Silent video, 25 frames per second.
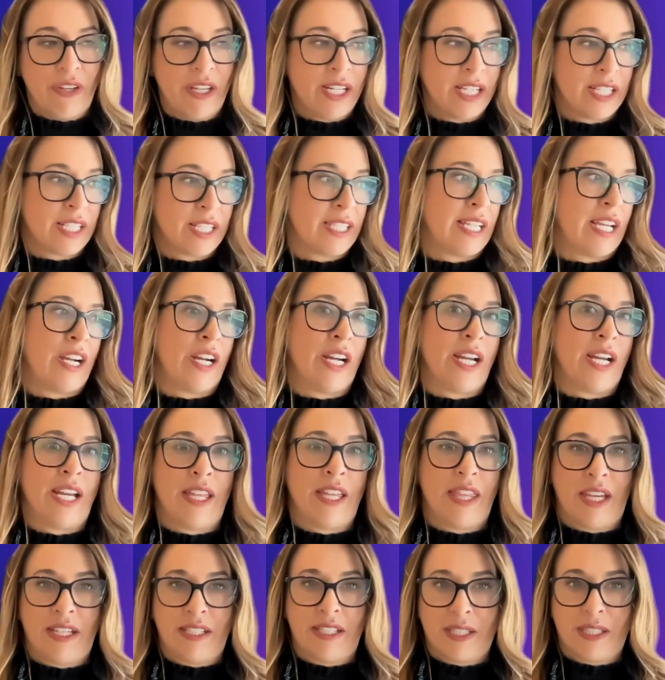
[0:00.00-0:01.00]
our overall
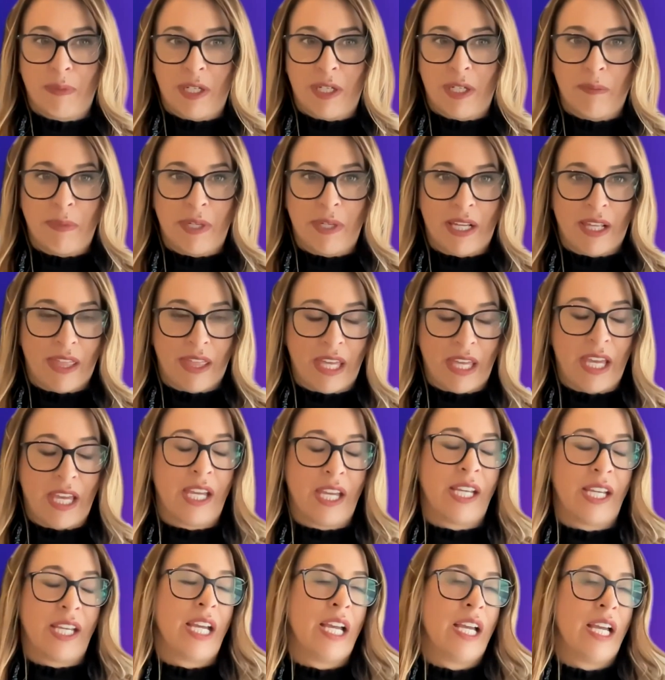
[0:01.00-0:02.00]
mission from
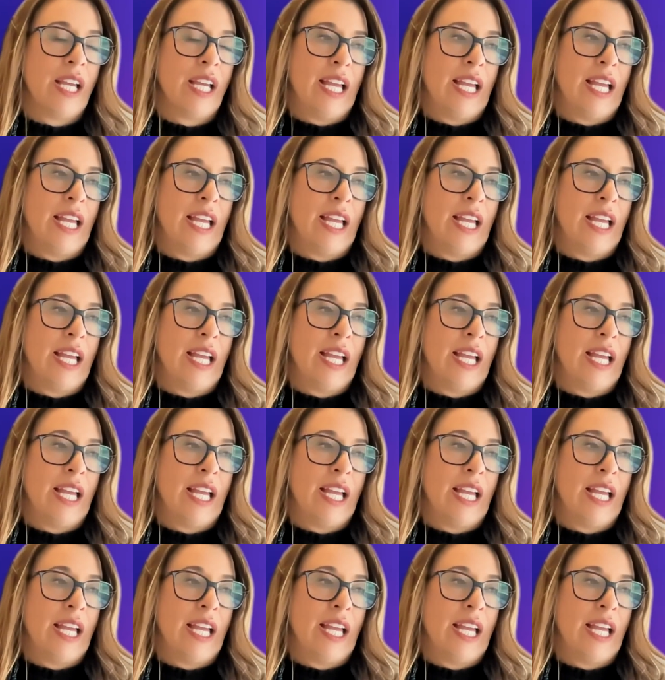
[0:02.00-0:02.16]
TapRoot.